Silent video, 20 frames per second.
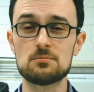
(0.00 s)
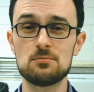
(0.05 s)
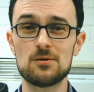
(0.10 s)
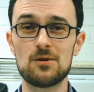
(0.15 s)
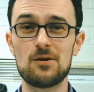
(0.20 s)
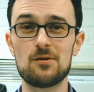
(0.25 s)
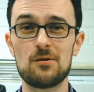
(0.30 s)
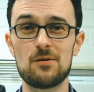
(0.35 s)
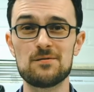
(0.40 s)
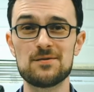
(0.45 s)
We'll
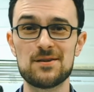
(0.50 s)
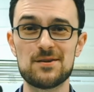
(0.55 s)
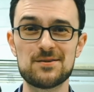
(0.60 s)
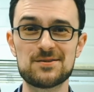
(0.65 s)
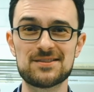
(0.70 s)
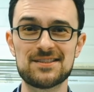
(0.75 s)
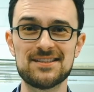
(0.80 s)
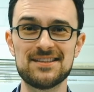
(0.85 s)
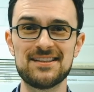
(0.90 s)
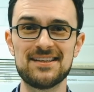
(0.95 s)
go over
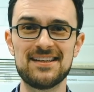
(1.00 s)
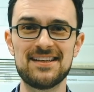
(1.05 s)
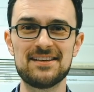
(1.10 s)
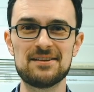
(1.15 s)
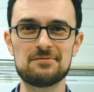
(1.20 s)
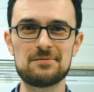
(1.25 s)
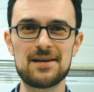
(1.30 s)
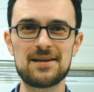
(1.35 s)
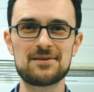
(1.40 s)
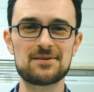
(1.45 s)
those in a
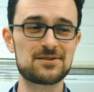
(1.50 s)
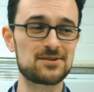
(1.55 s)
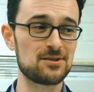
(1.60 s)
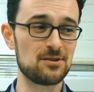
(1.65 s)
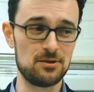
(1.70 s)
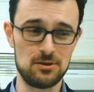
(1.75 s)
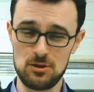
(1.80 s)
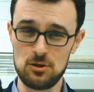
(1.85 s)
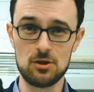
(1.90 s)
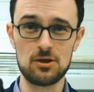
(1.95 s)
week or so.
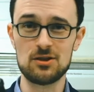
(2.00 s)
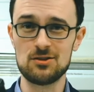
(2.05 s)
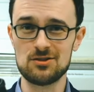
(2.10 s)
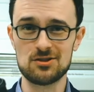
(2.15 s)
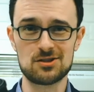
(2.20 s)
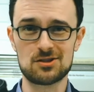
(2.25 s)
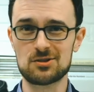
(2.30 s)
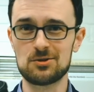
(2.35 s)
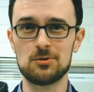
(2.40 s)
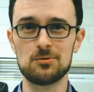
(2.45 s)
You can
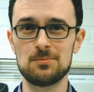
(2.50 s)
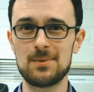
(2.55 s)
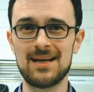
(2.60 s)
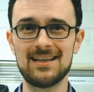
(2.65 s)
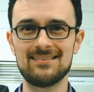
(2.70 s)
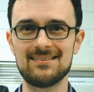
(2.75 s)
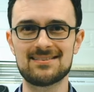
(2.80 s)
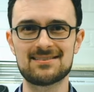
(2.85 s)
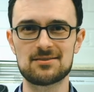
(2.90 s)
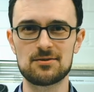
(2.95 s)
just call
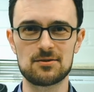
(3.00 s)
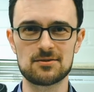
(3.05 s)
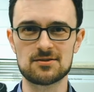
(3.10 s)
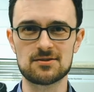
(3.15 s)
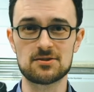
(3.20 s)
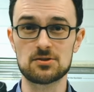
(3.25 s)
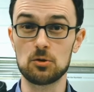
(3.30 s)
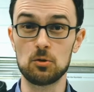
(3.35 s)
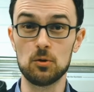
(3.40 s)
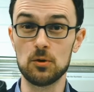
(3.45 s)

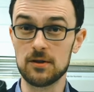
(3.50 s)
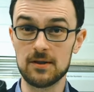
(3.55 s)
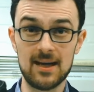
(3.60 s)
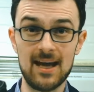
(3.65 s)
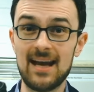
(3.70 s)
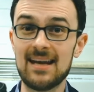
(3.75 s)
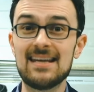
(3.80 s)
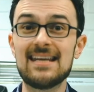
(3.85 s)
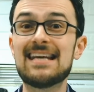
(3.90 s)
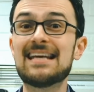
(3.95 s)
mylist.sort
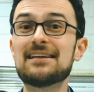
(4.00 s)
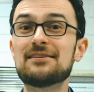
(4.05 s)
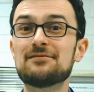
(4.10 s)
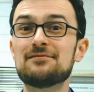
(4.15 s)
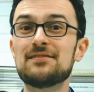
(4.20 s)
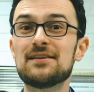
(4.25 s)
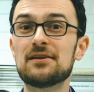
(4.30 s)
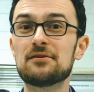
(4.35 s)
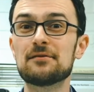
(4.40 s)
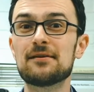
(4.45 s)
and it'll
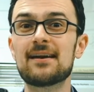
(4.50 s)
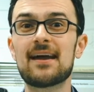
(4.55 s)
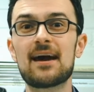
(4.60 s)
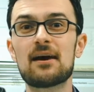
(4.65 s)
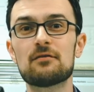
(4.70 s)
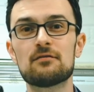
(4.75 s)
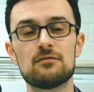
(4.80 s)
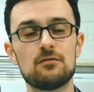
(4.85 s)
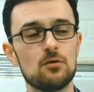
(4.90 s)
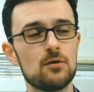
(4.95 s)
figure it
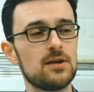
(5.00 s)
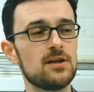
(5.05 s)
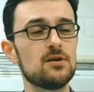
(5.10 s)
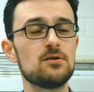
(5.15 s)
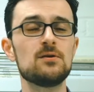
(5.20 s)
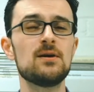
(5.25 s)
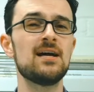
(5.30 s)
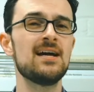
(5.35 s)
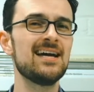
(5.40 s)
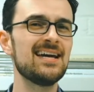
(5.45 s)
out for you.